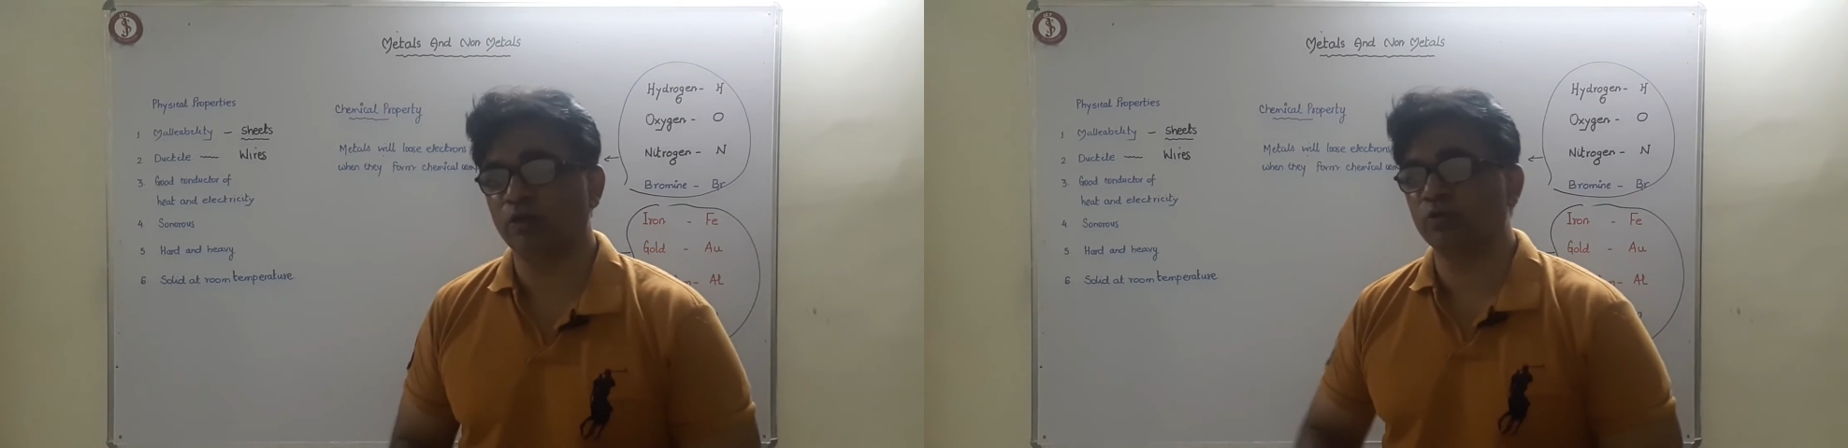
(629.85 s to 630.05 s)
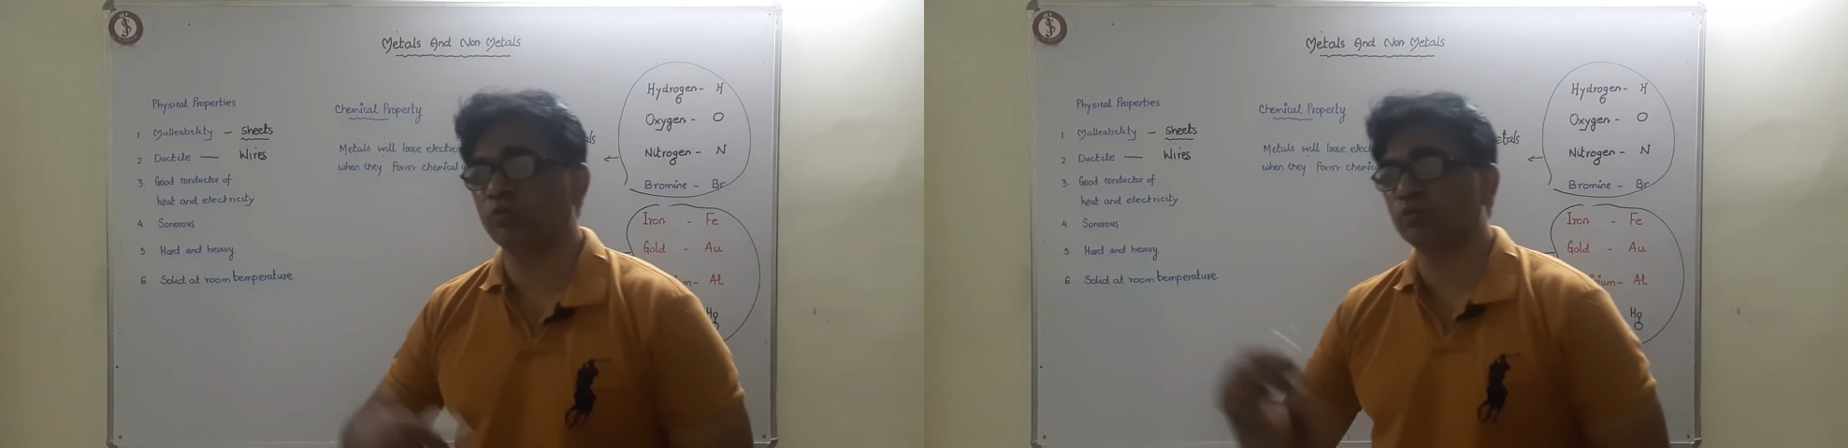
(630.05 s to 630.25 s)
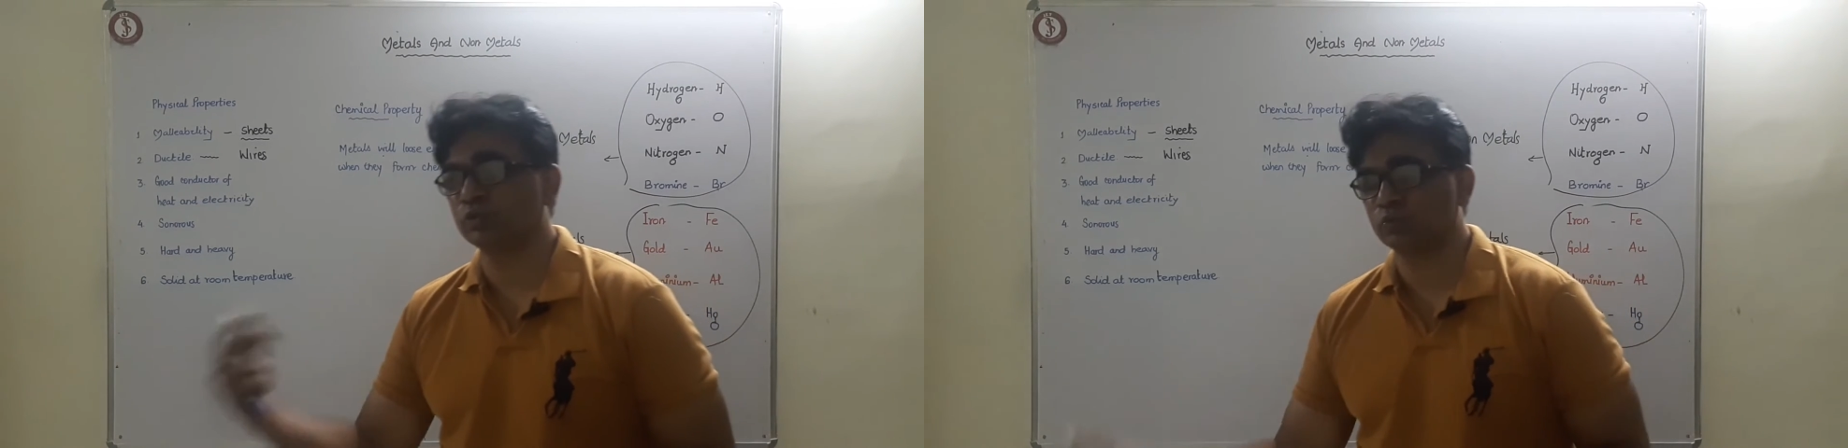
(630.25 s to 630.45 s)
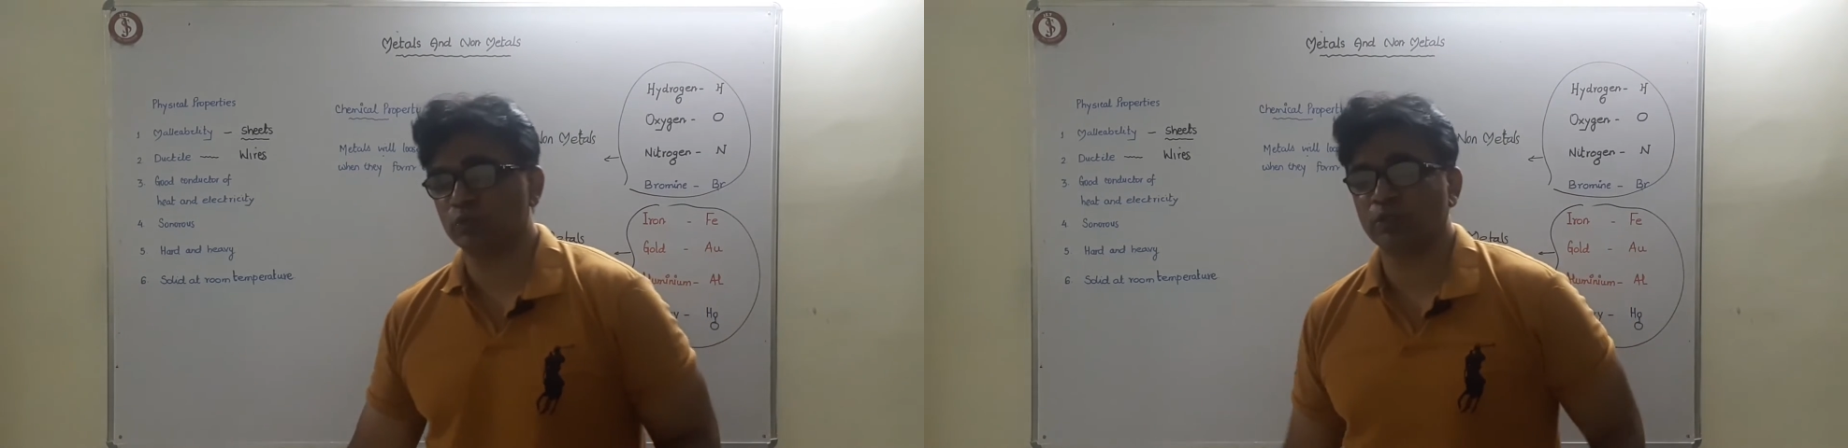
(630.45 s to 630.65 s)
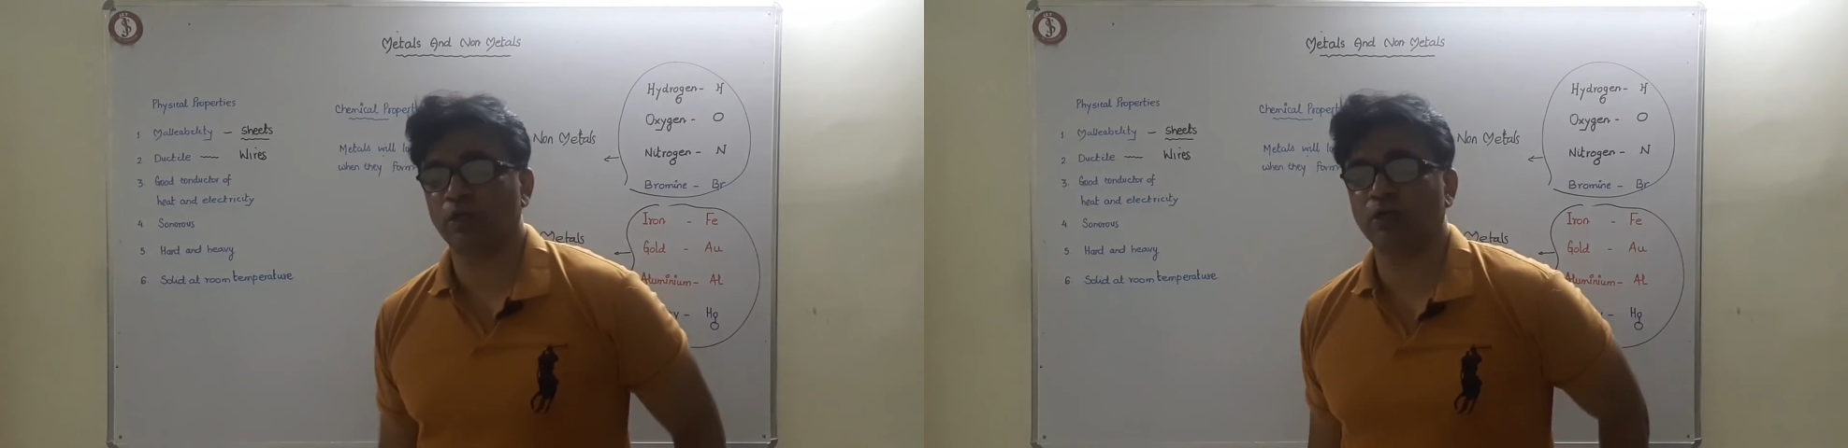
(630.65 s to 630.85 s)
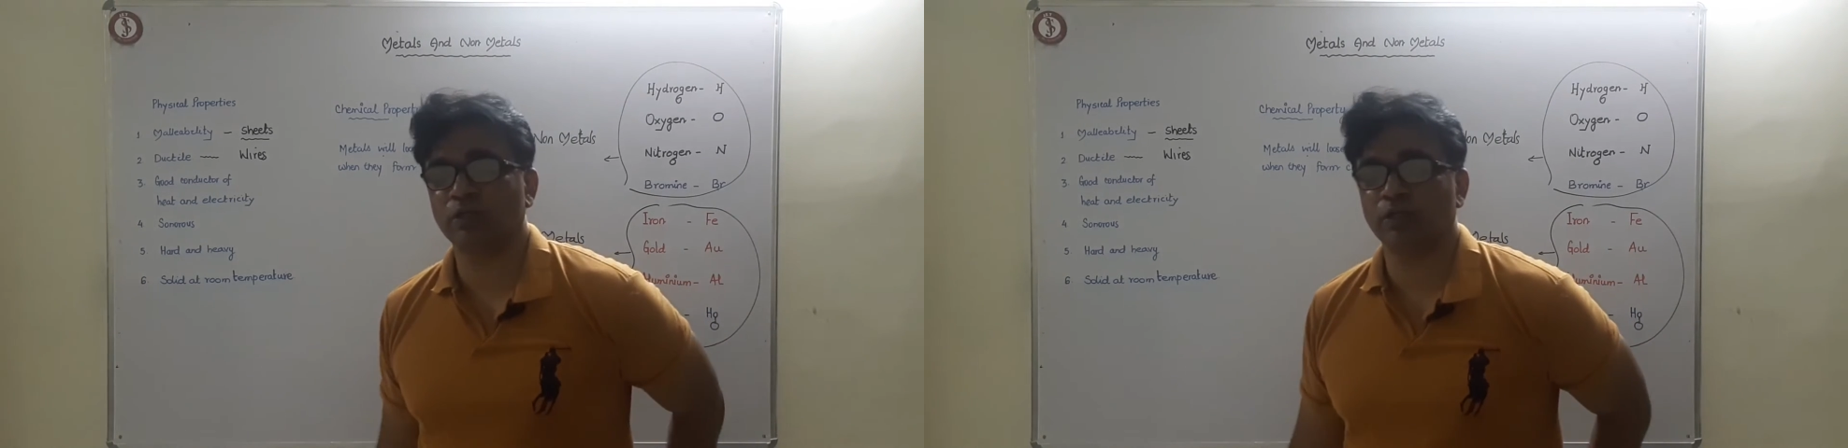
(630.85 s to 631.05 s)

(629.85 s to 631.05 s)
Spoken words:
goes to the other